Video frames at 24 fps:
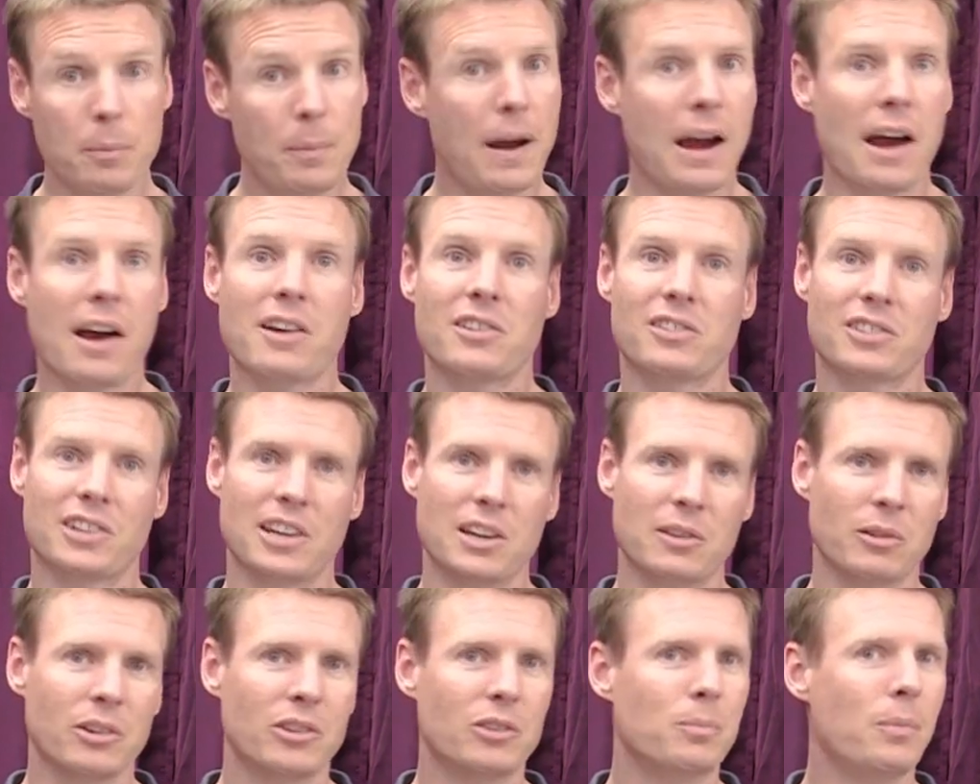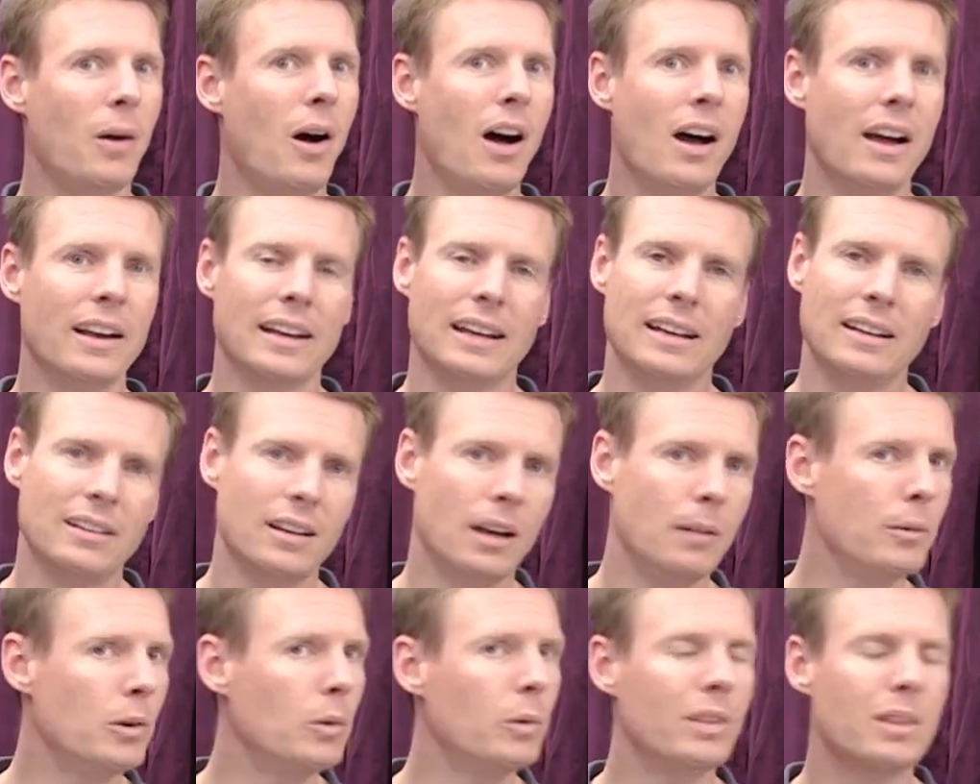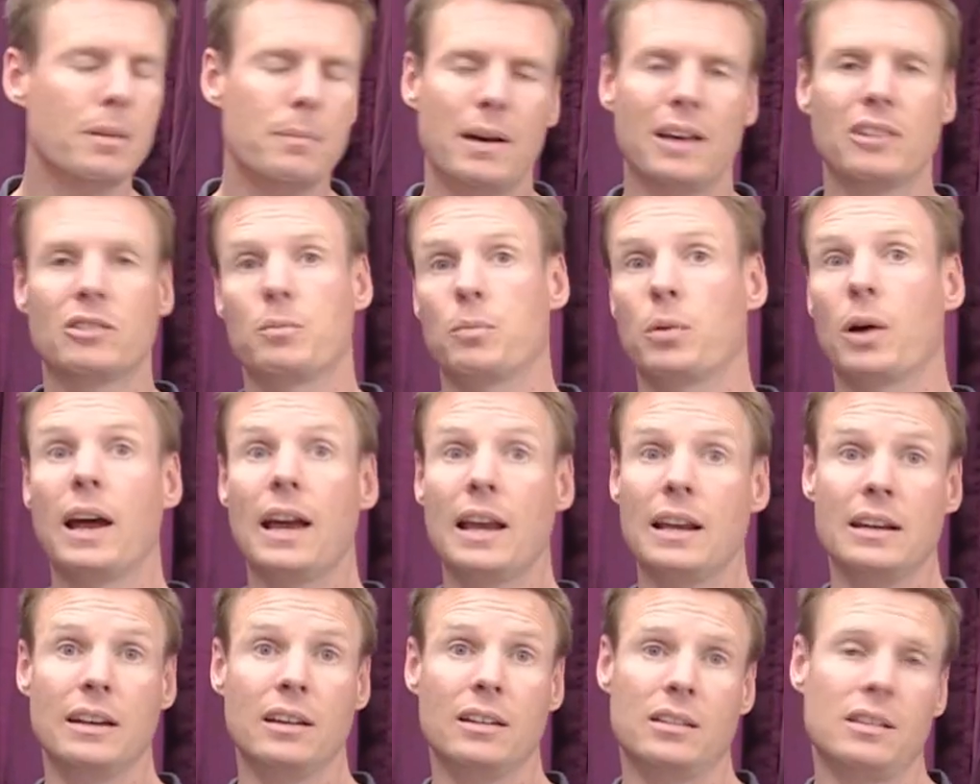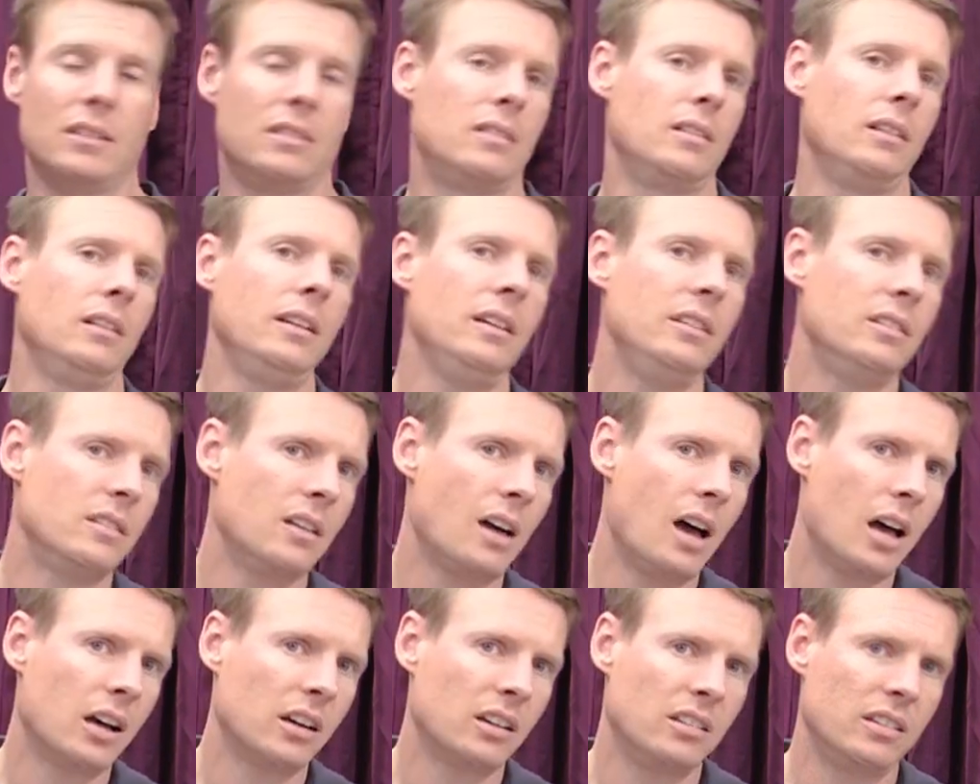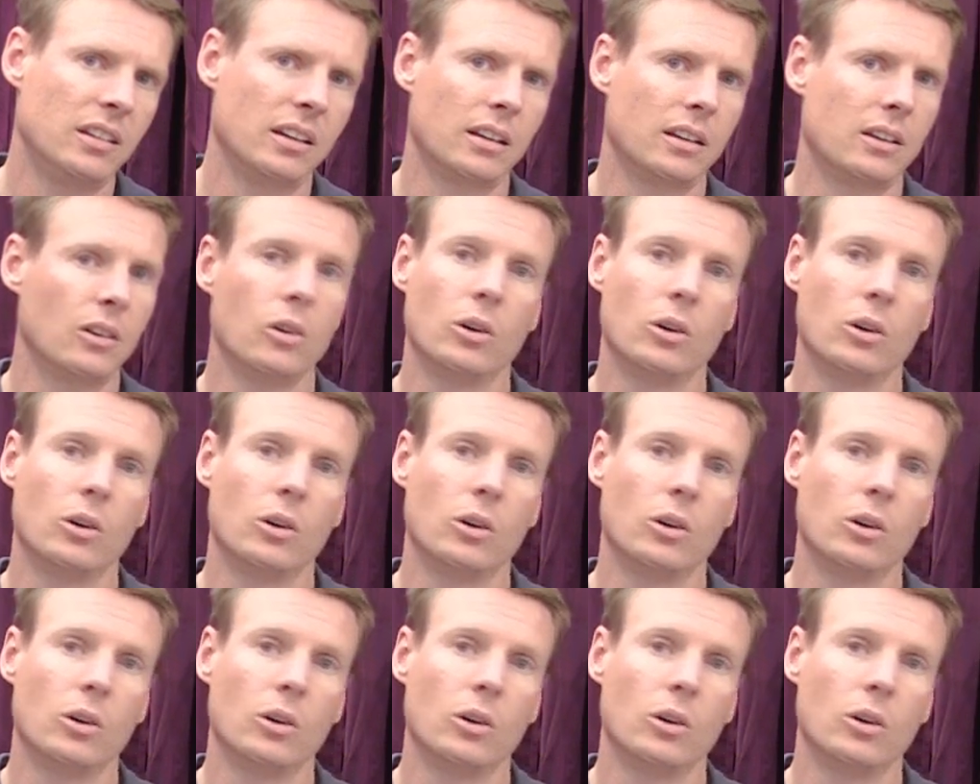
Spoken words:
parents can respond and tell me what the best brand is that's the least toxic,